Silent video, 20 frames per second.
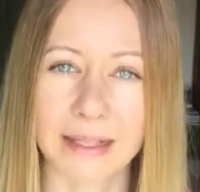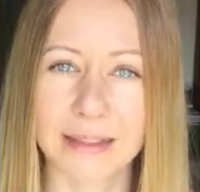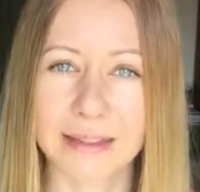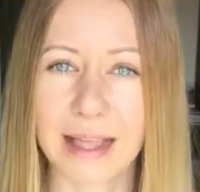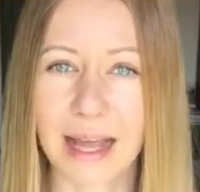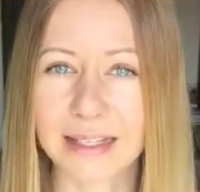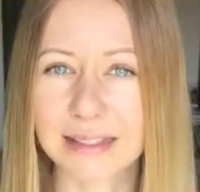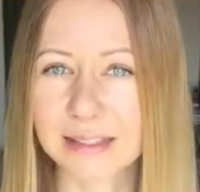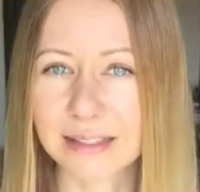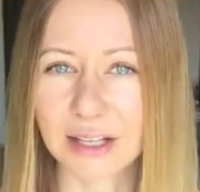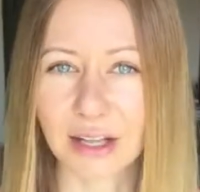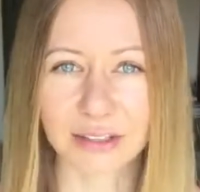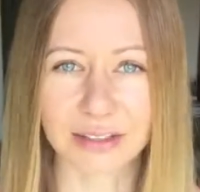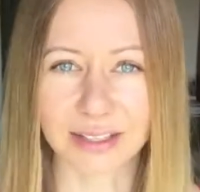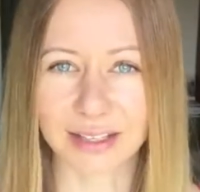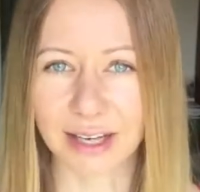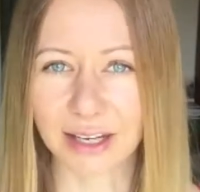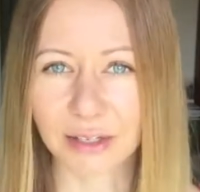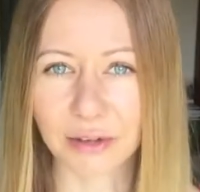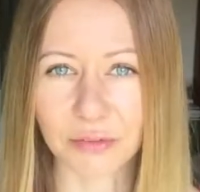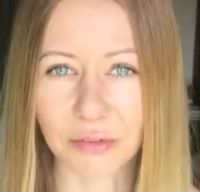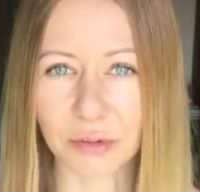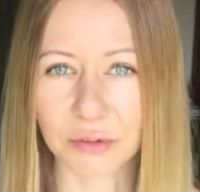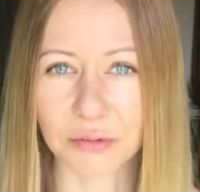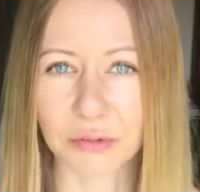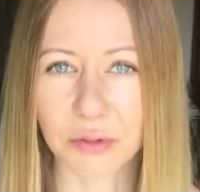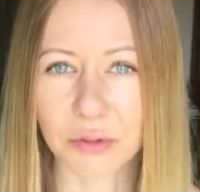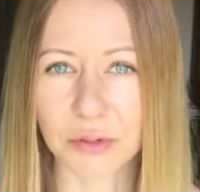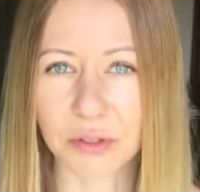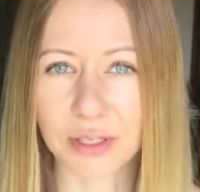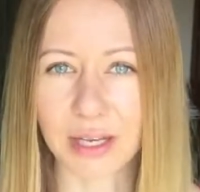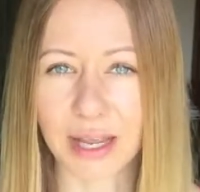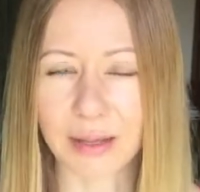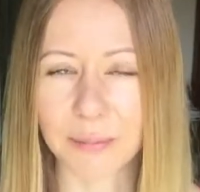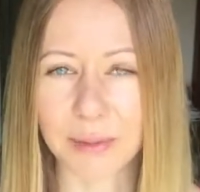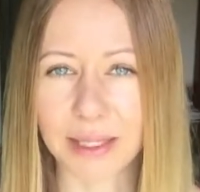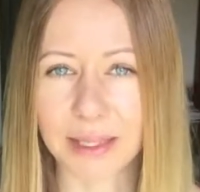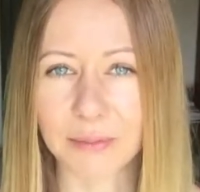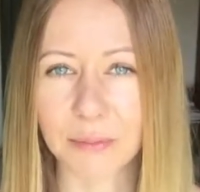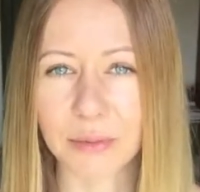That's not the kind of confusion I
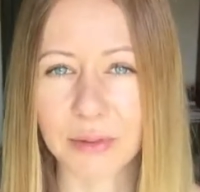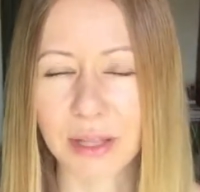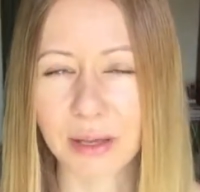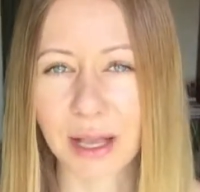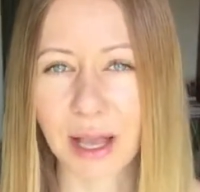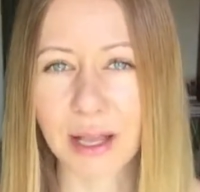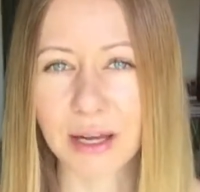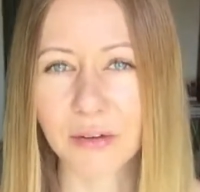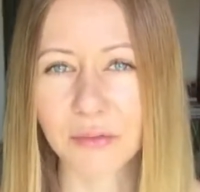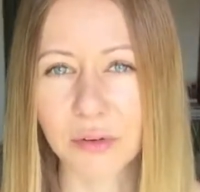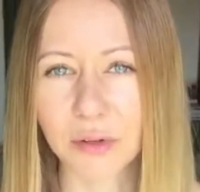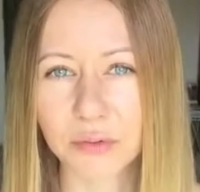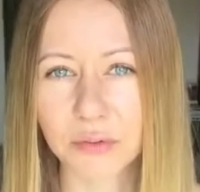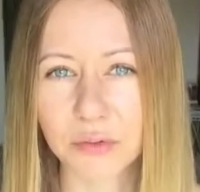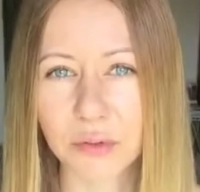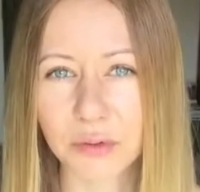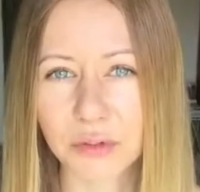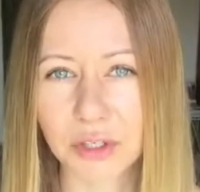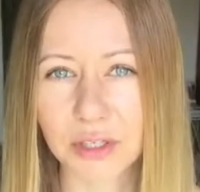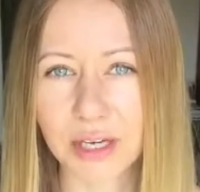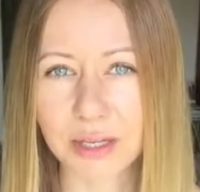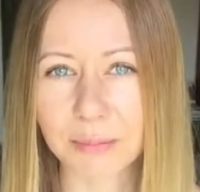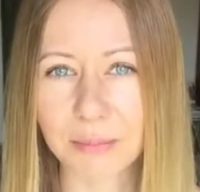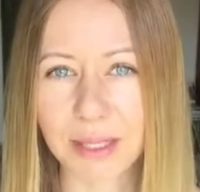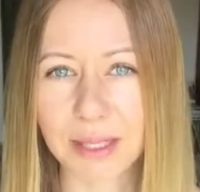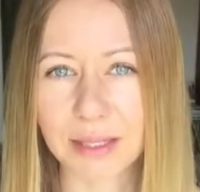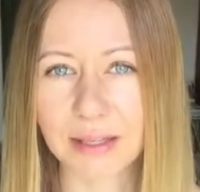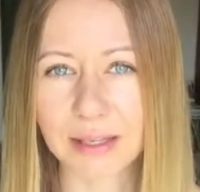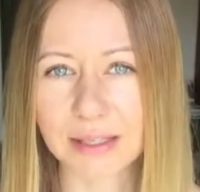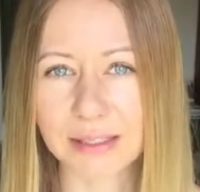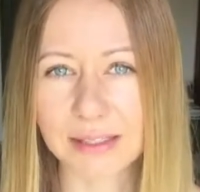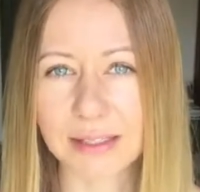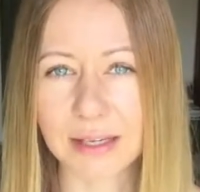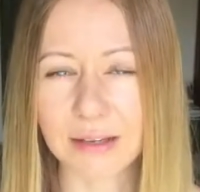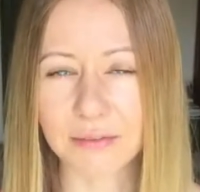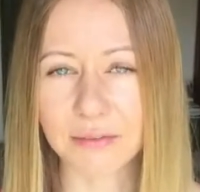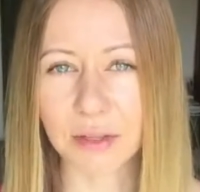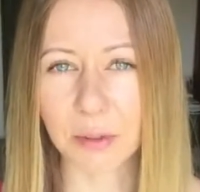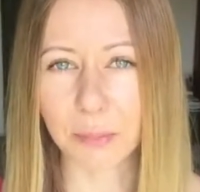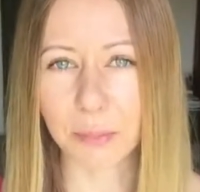mean. The kind of confusion I mean is
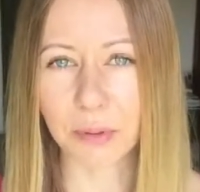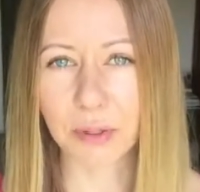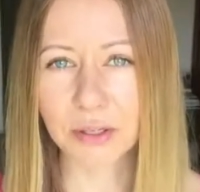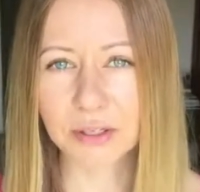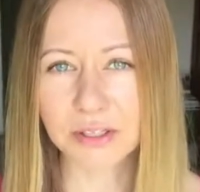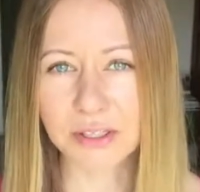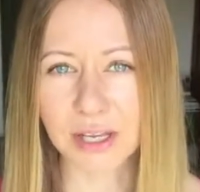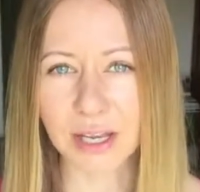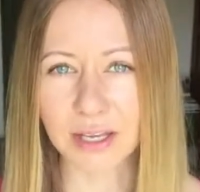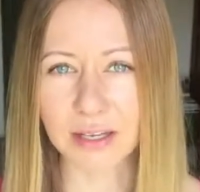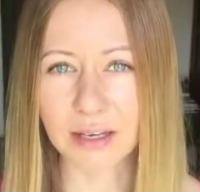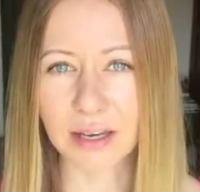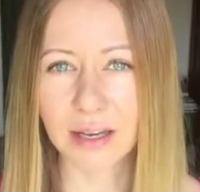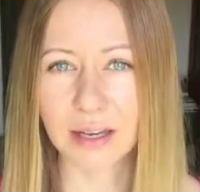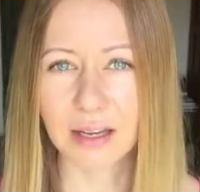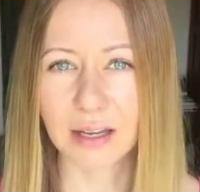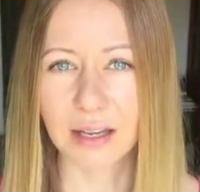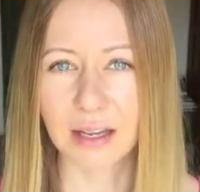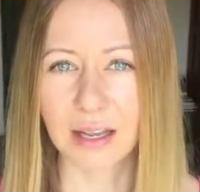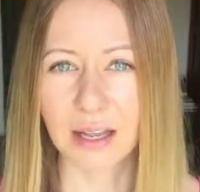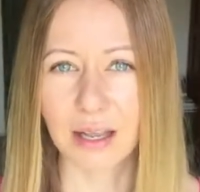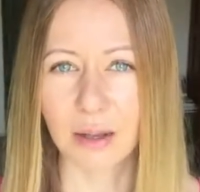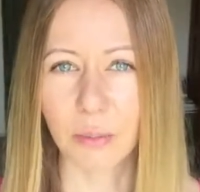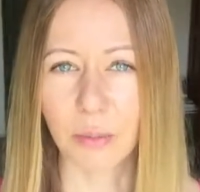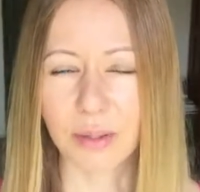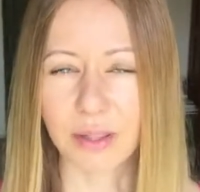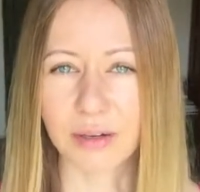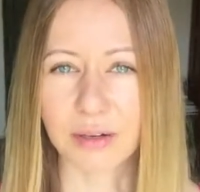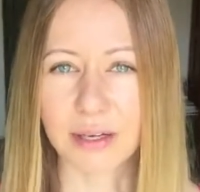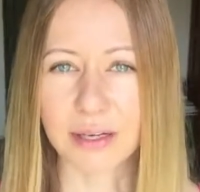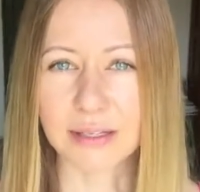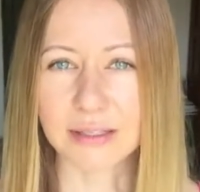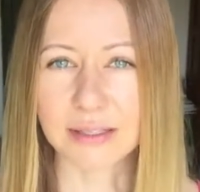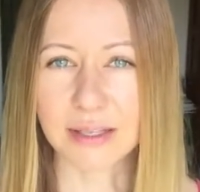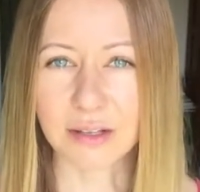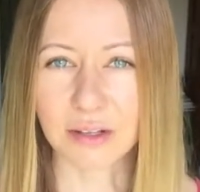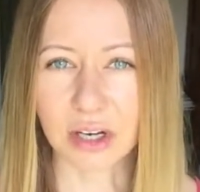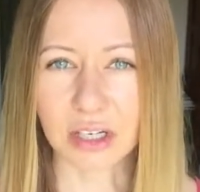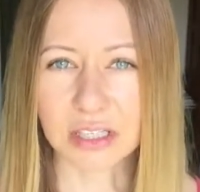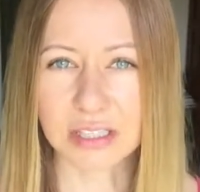if the person, whether it is
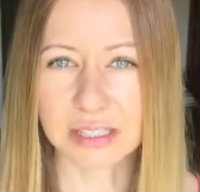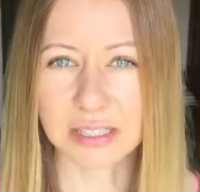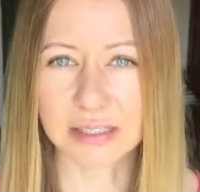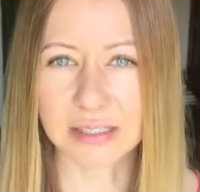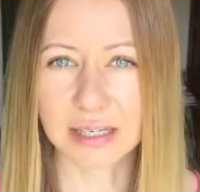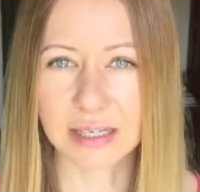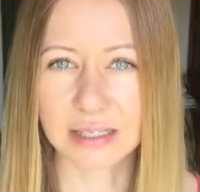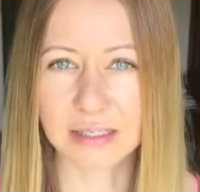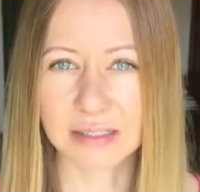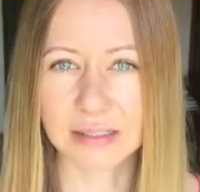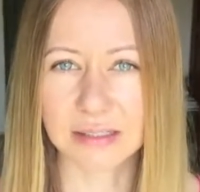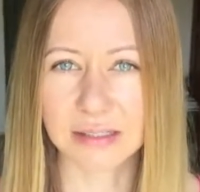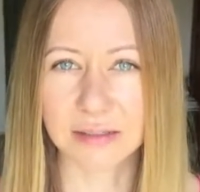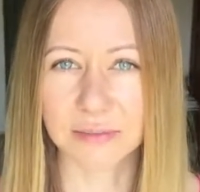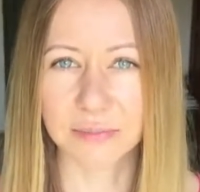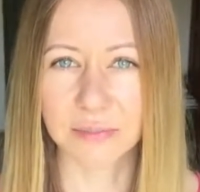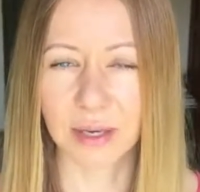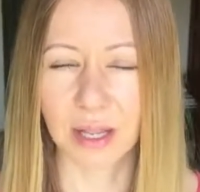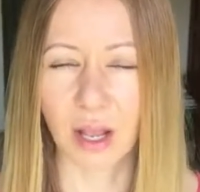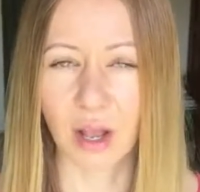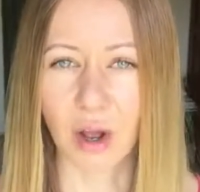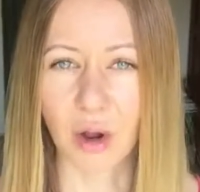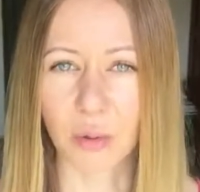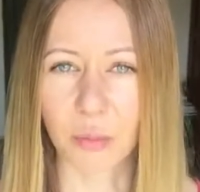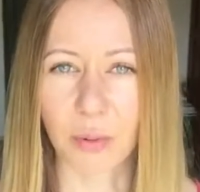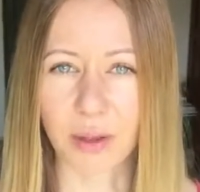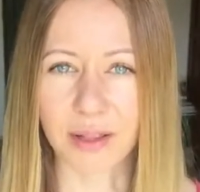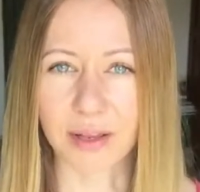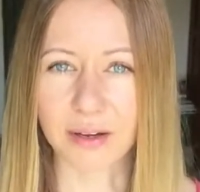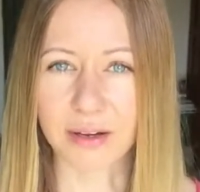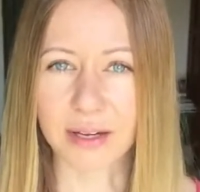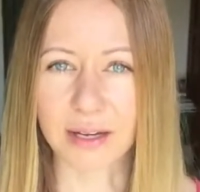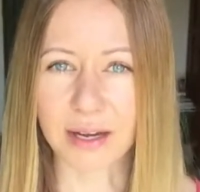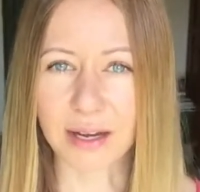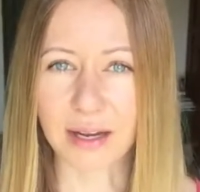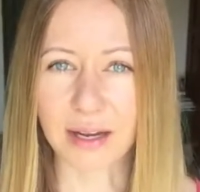the narcissist or whether it